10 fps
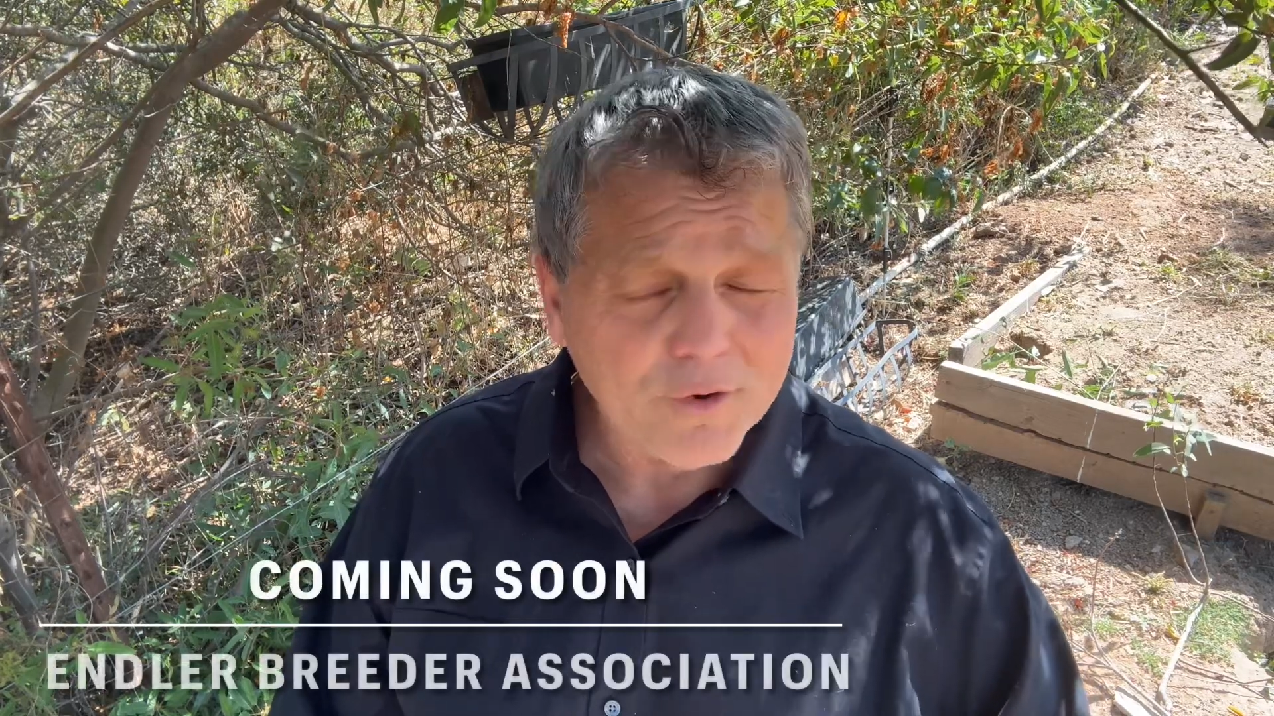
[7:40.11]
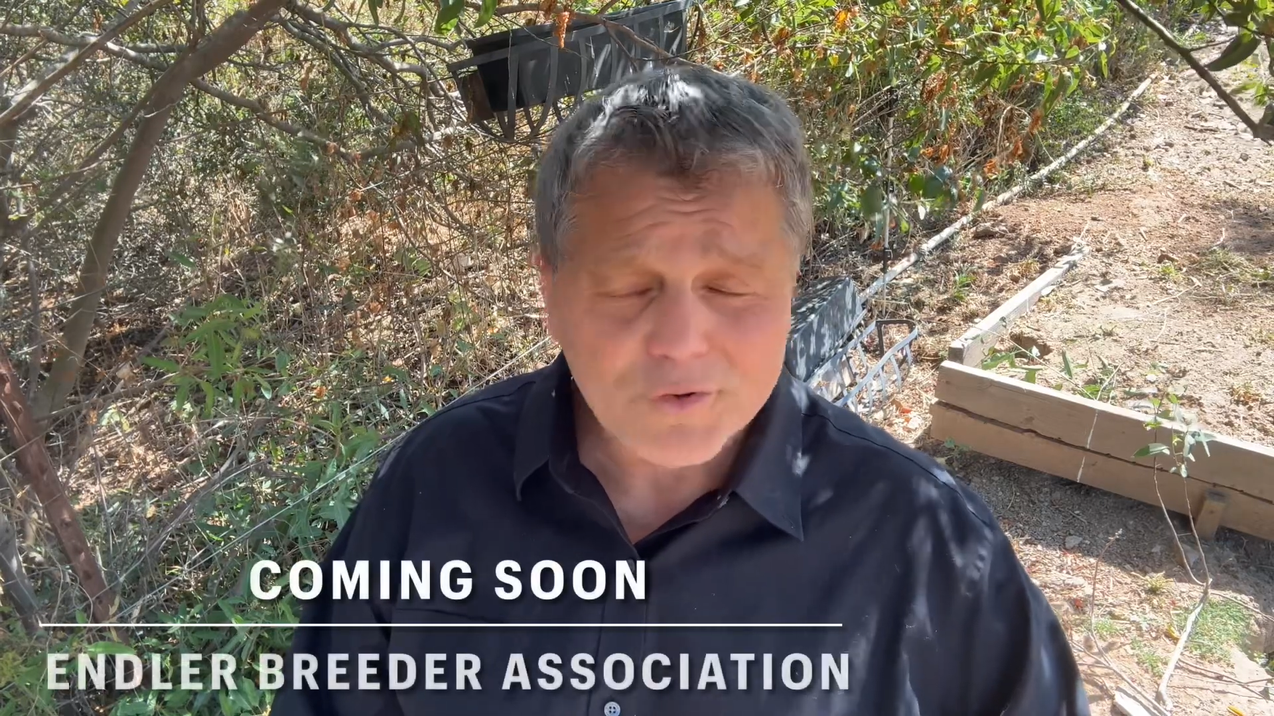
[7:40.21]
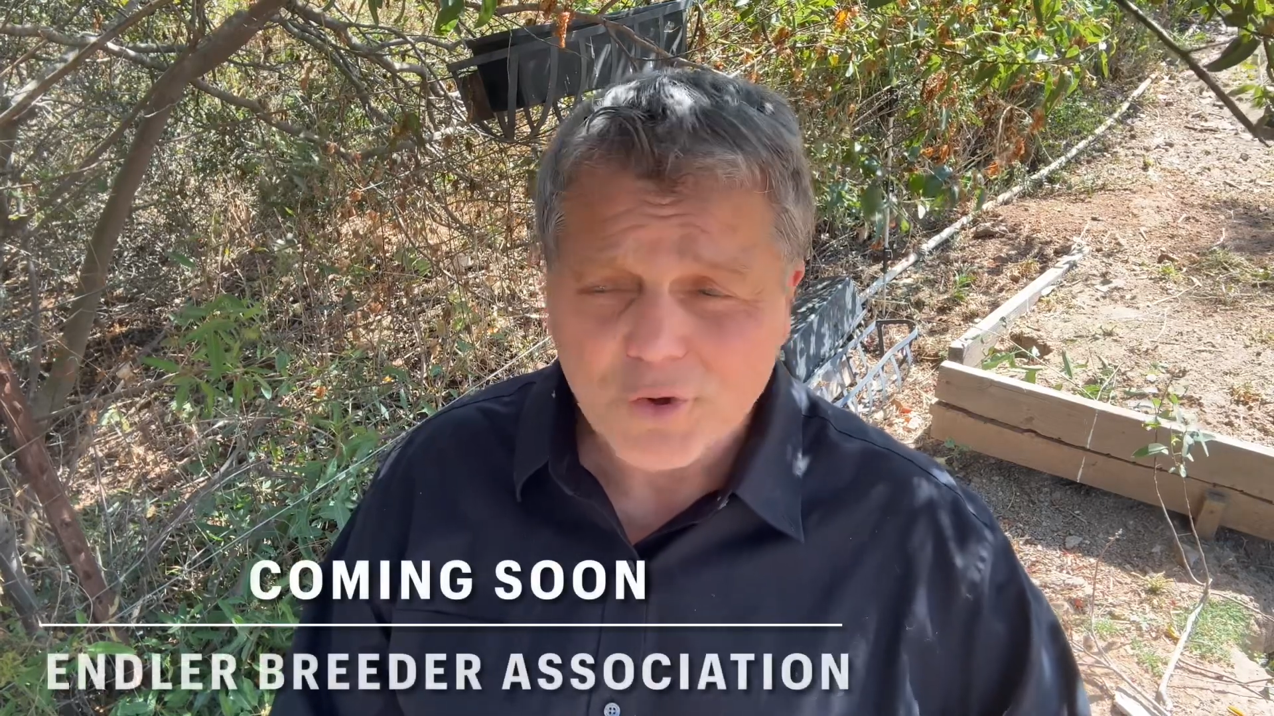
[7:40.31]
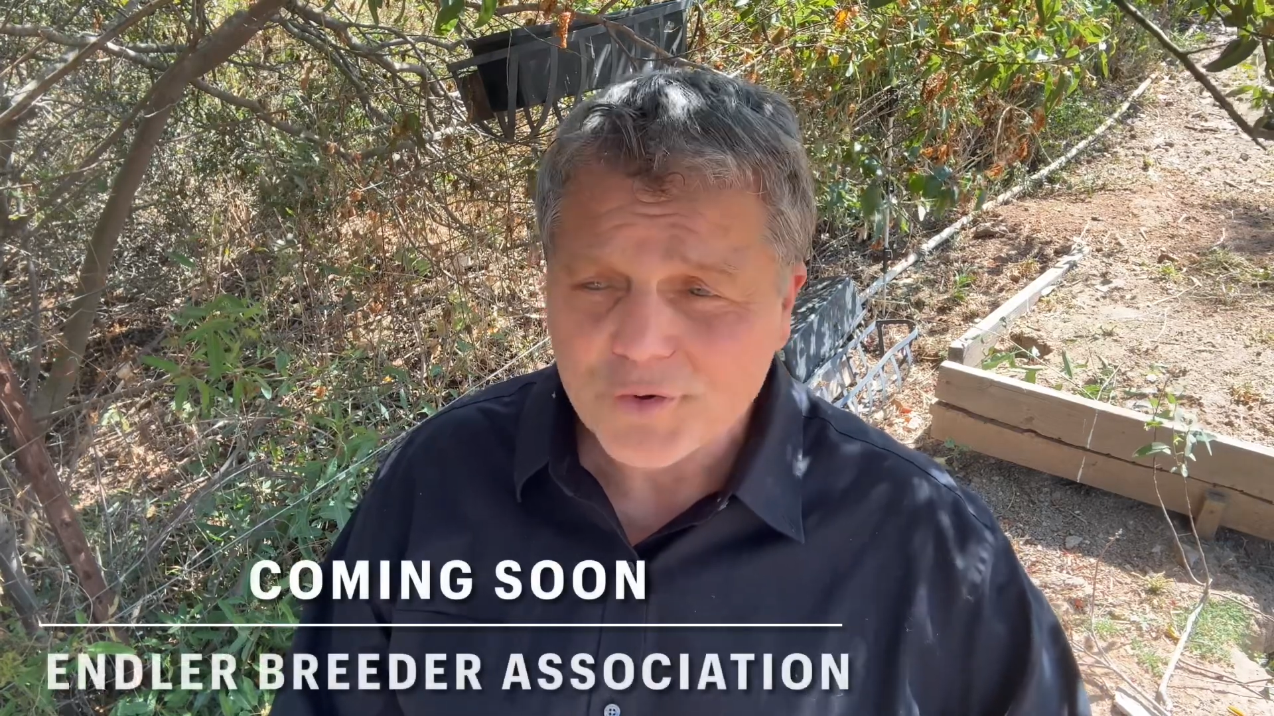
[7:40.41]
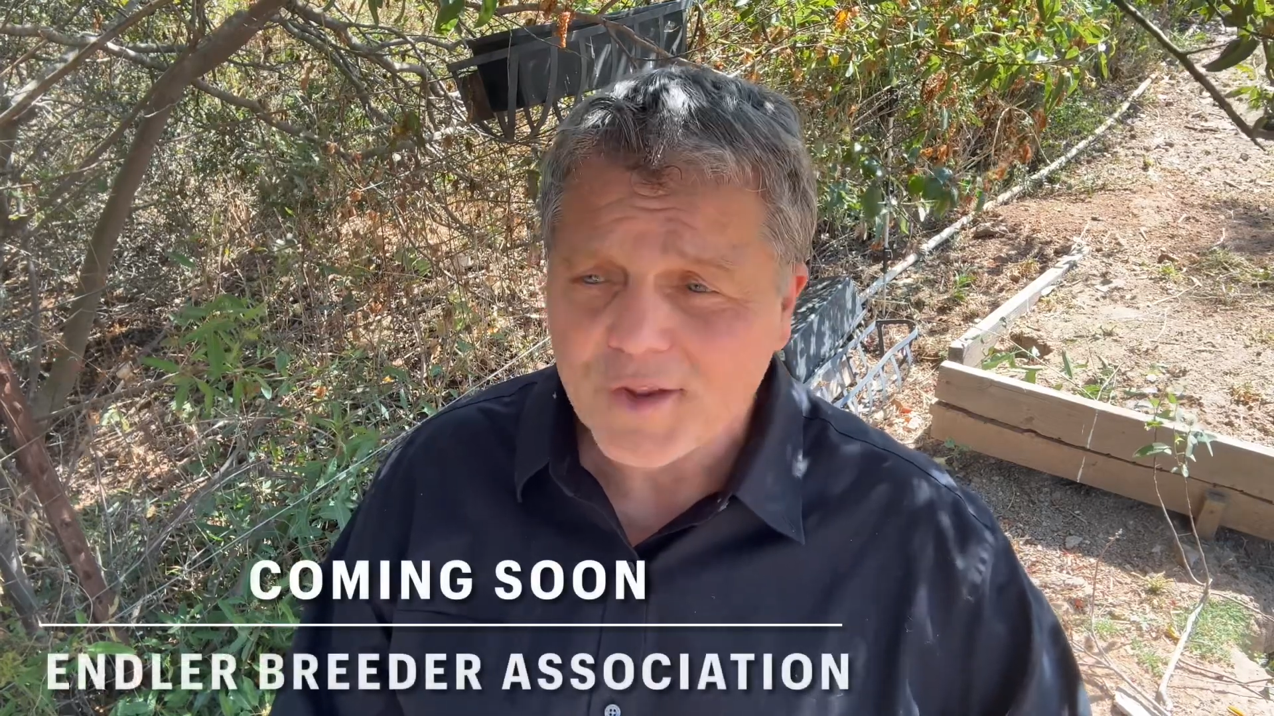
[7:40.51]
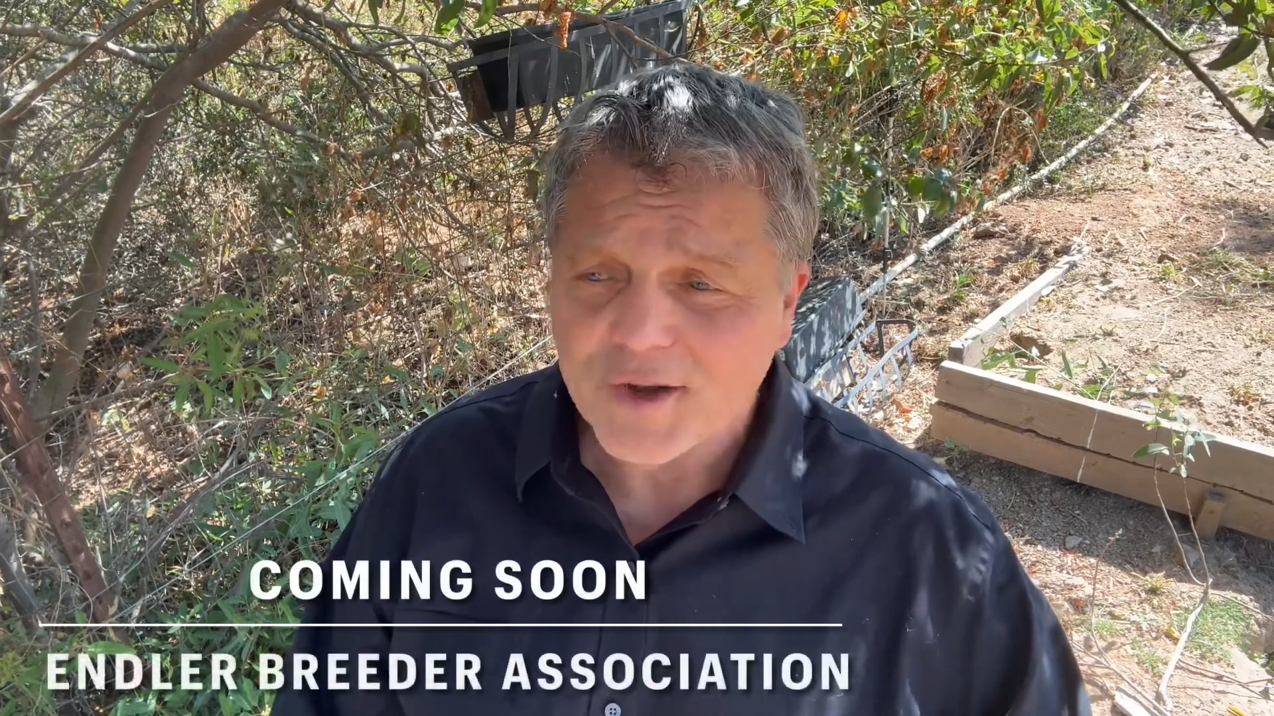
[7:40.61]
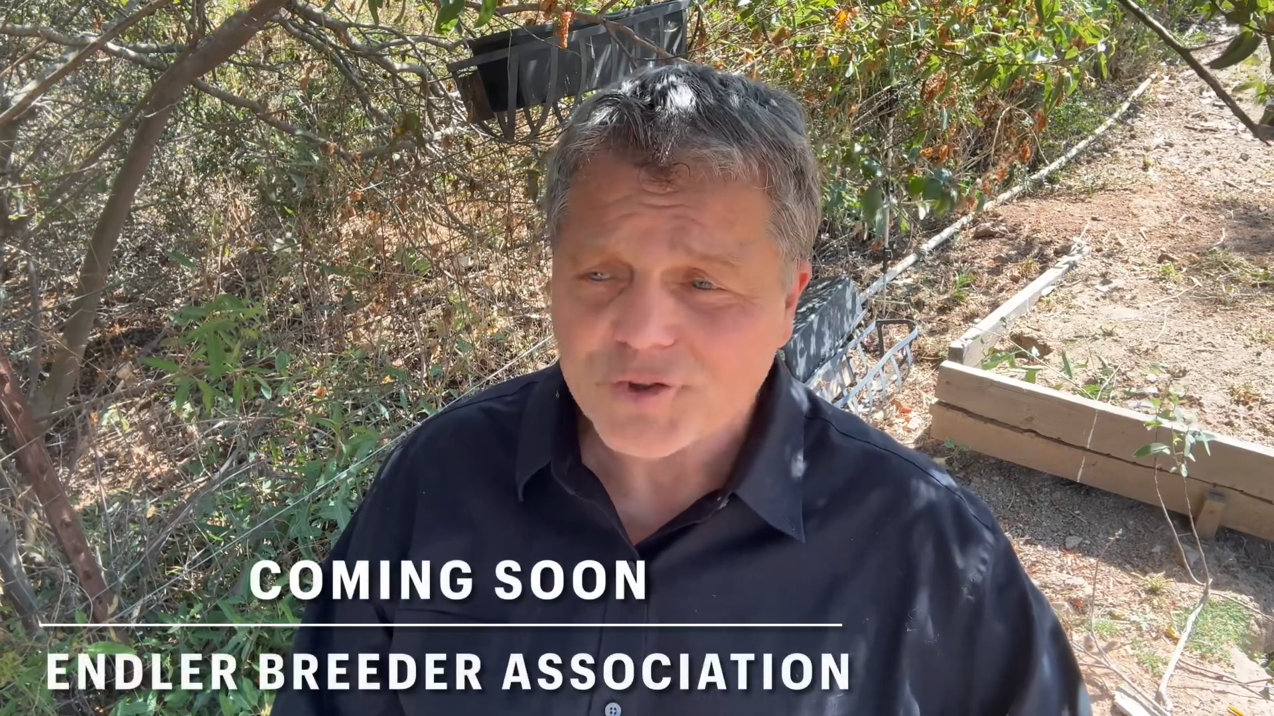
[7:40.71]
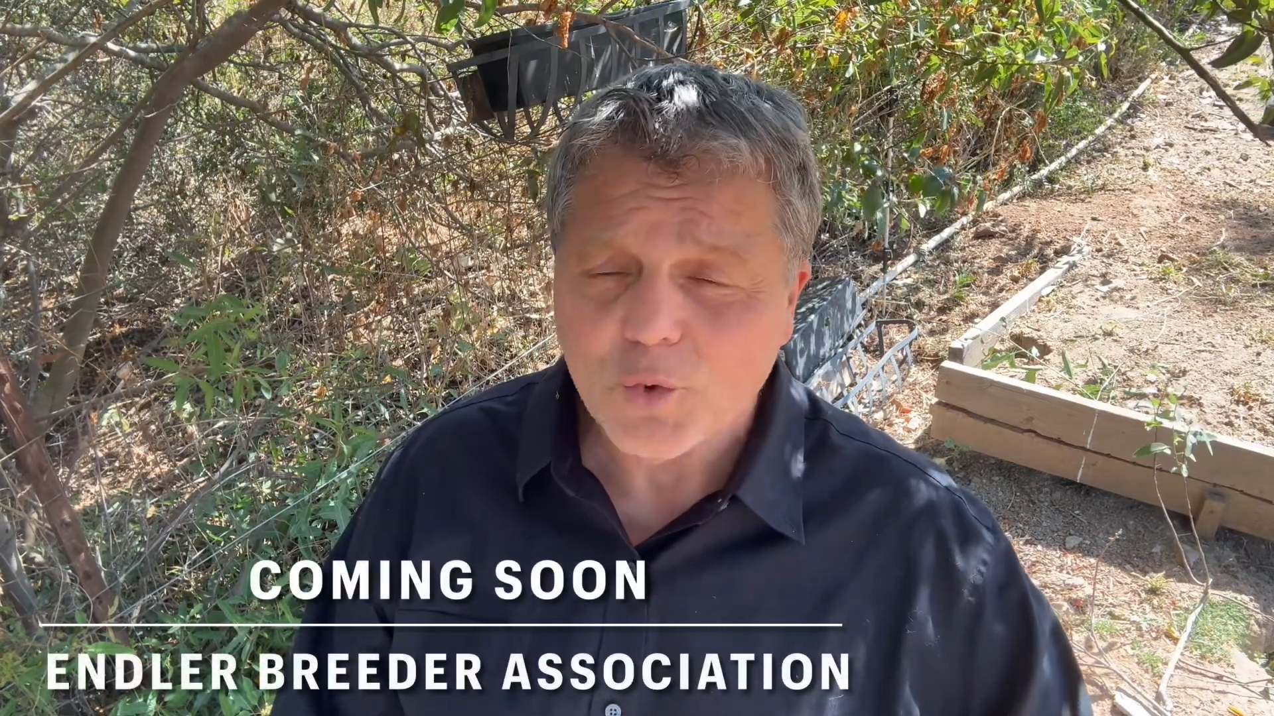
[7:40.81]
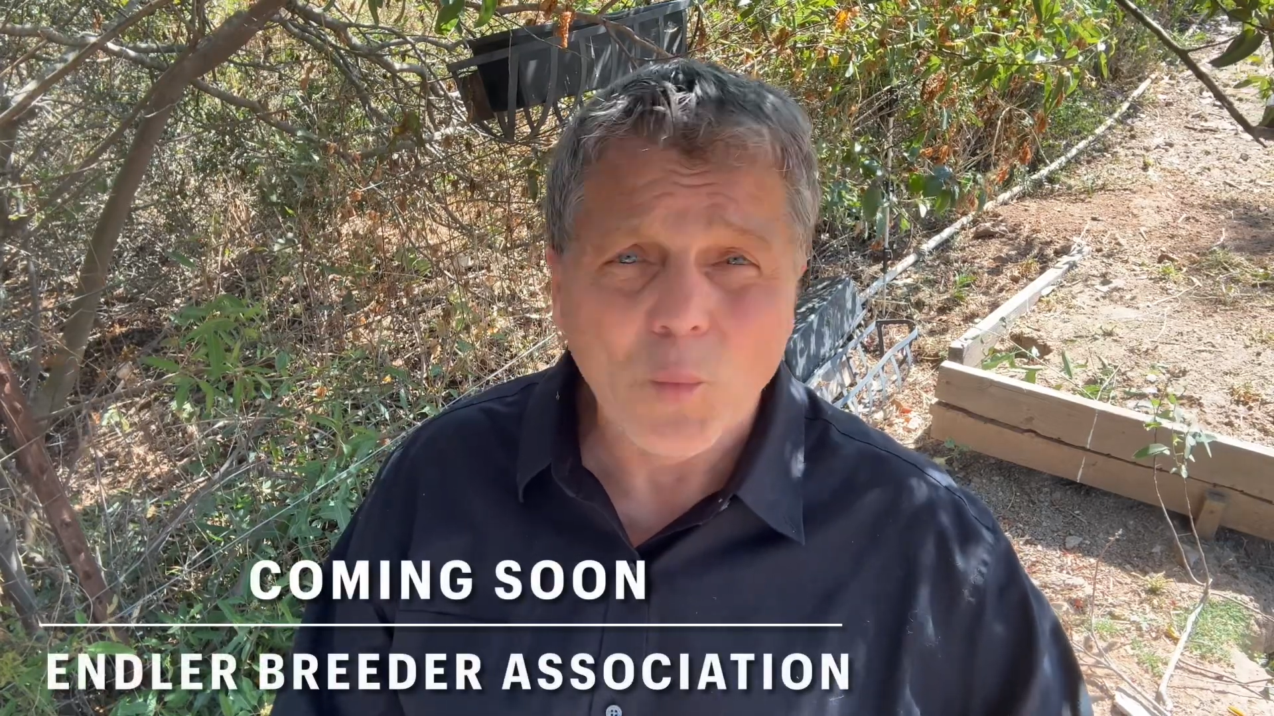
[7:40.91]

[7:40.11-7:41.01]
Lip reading: Association